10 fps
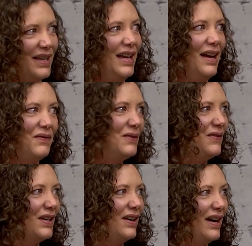and they have to
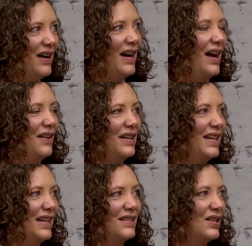figure out how to
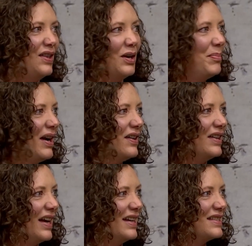get to their
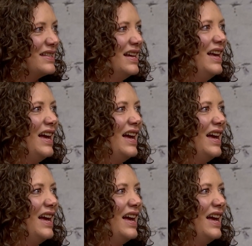paradise